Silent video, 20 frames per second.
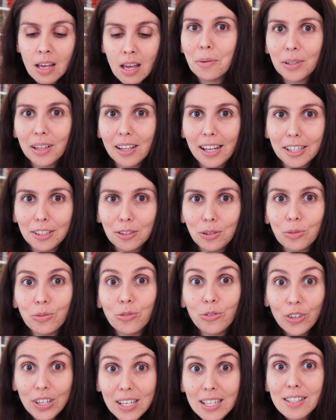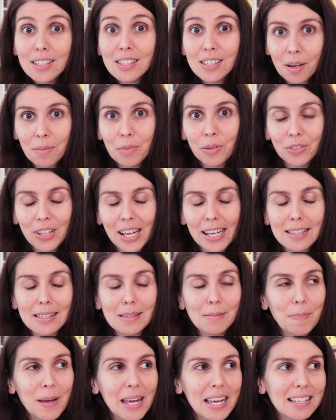I would like to free some of that
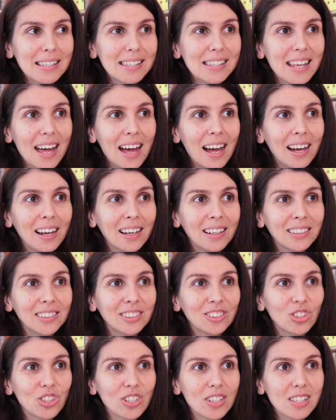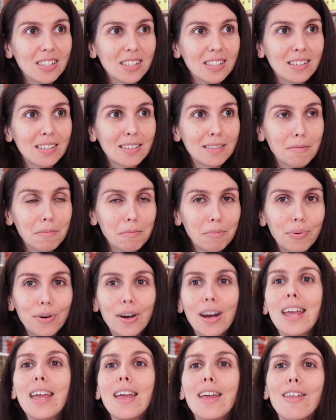space and just
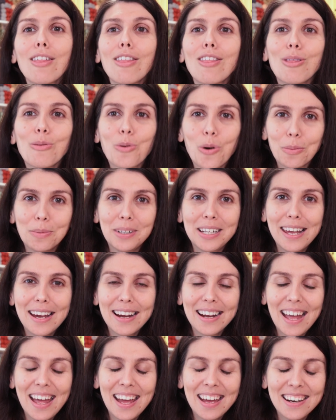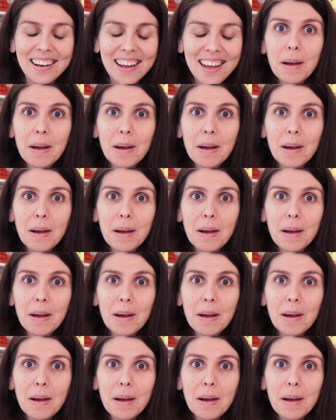breathe normally again.